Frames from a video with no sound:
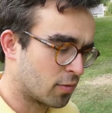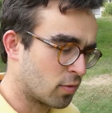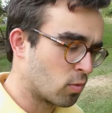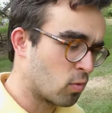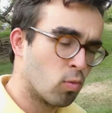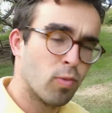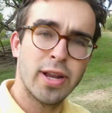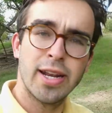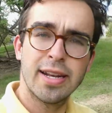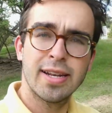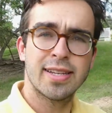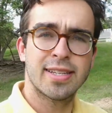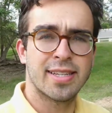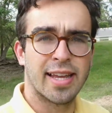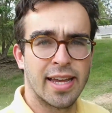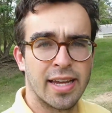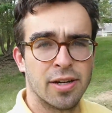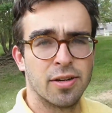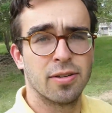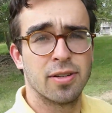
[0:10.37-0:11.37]
of a wind
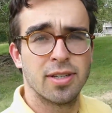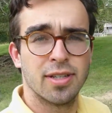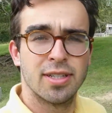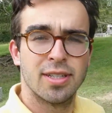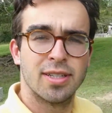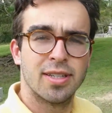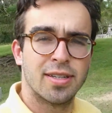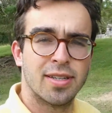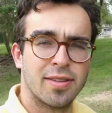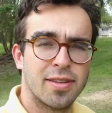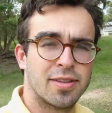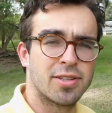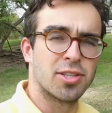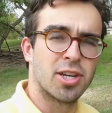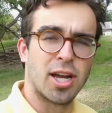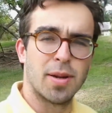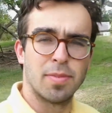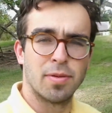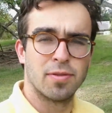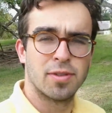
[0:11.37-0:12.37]
sail, the
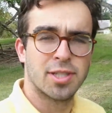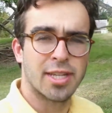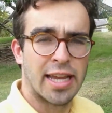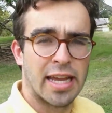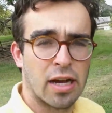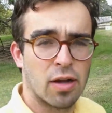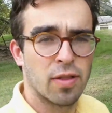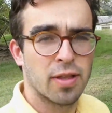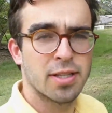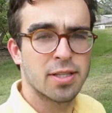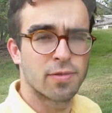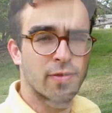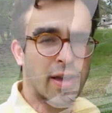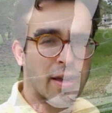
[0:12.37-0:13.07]
type of sail that's